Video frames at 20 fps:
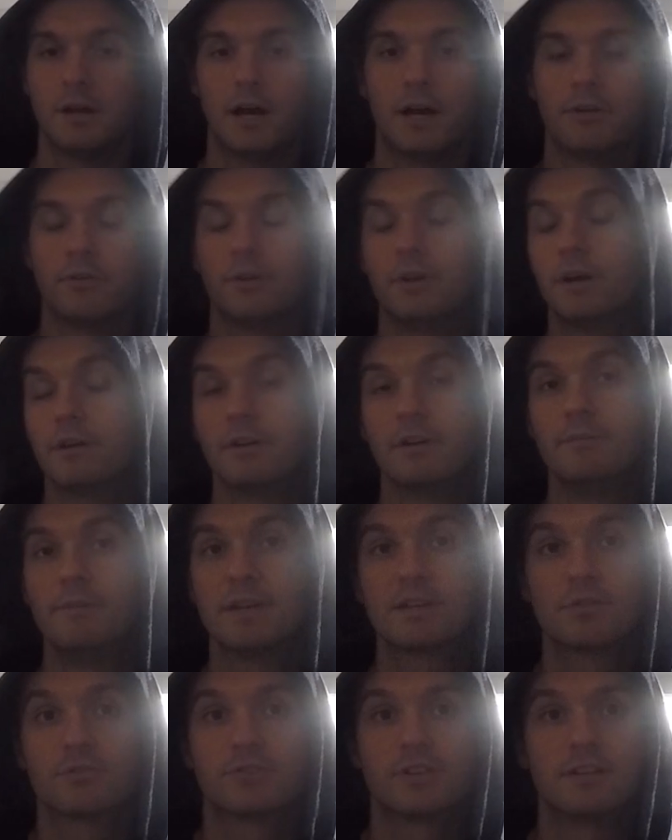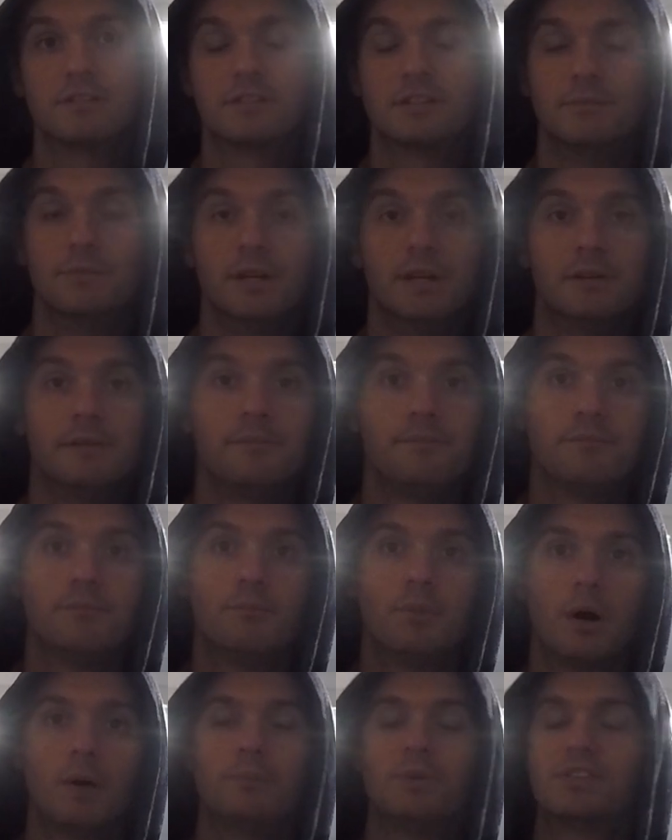I don't know. It makes no sense to me.
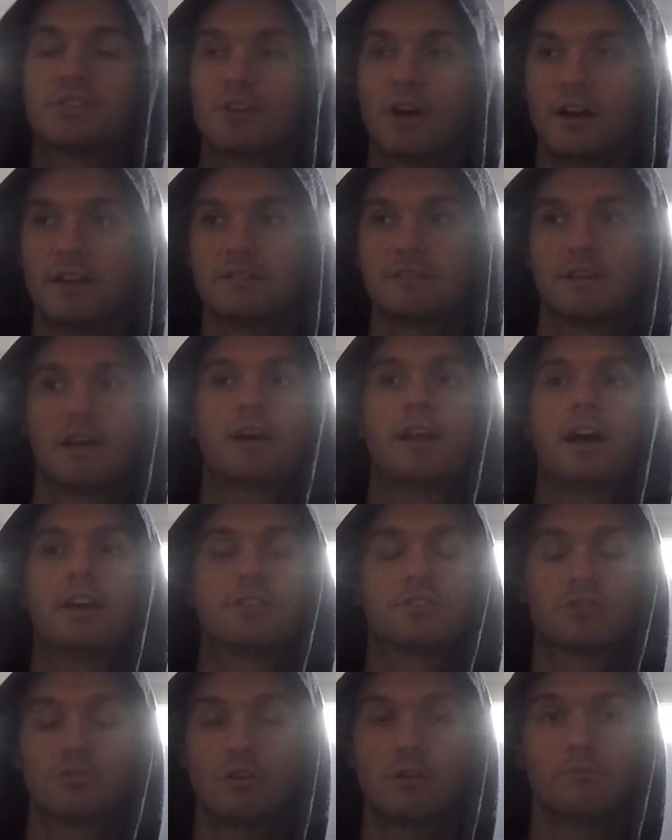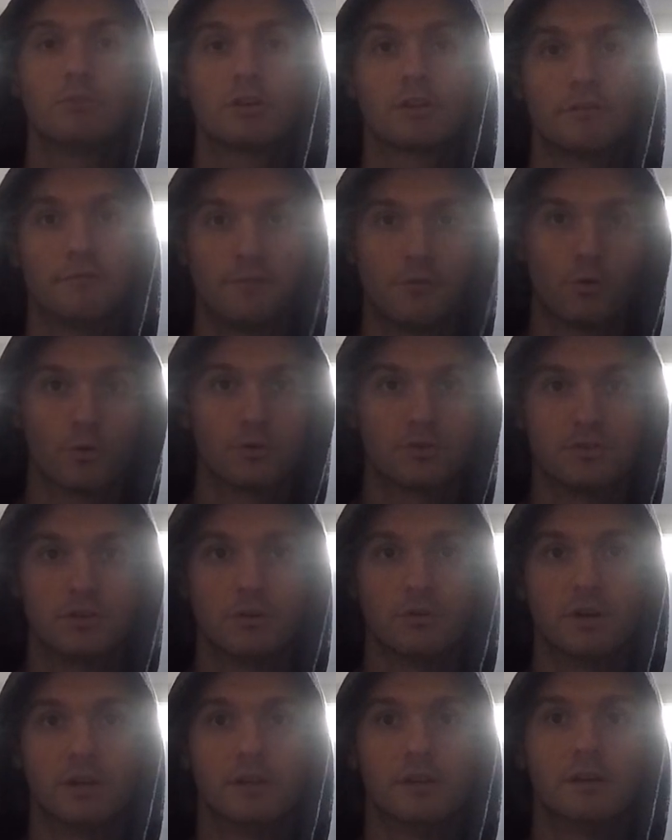But besides that, I still am looking forward
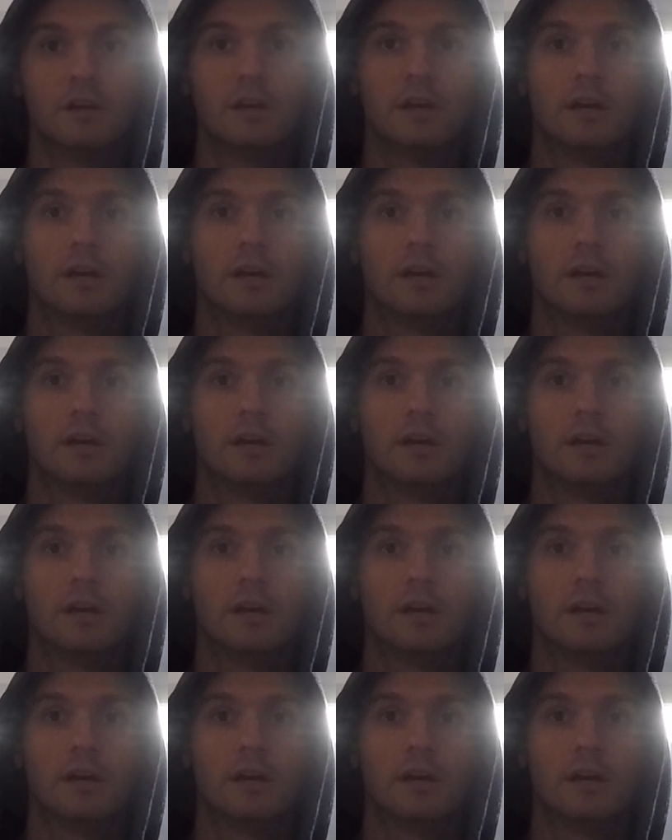to it.